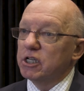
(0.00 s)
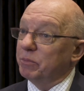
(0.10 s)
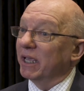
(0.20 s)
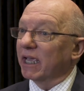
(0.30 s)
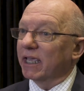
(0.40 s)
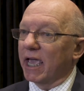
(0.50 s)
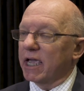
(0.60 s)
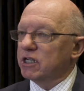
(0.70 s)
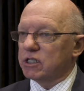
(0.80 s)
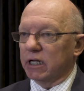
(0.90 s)
to be
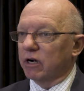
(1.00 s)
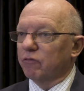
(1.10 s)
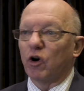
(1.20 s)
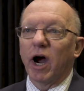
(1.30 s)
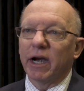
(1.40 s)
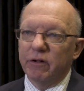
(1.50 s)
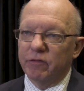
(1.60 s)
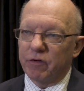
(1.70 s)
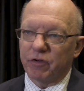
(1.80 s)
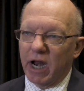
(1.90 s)
engaged in a variety
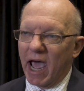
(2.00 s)
of different